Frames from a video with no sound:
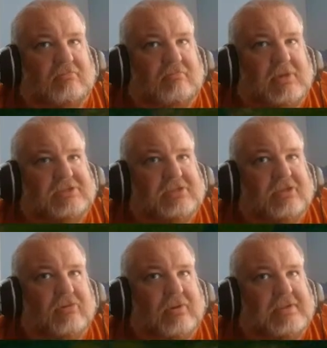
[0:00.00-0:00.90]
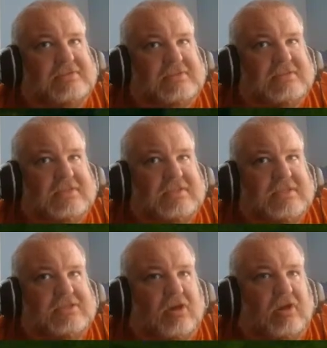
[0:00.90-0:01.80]
it's
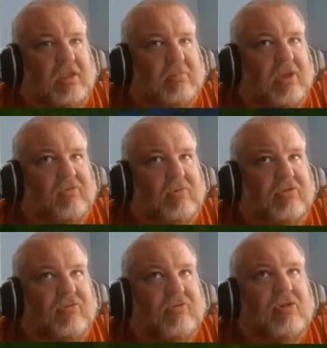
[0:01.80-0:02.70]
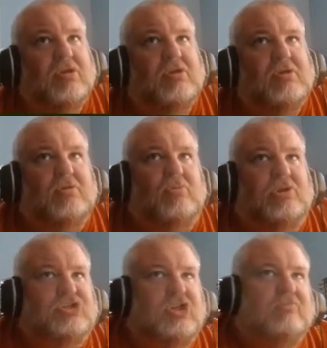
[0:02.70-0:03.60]
disheartening because we
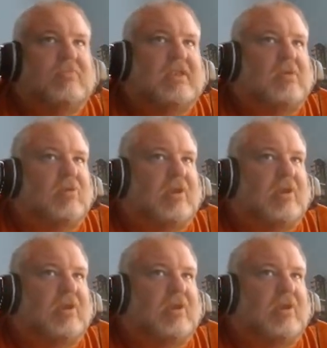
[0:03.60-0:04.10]
should have been able to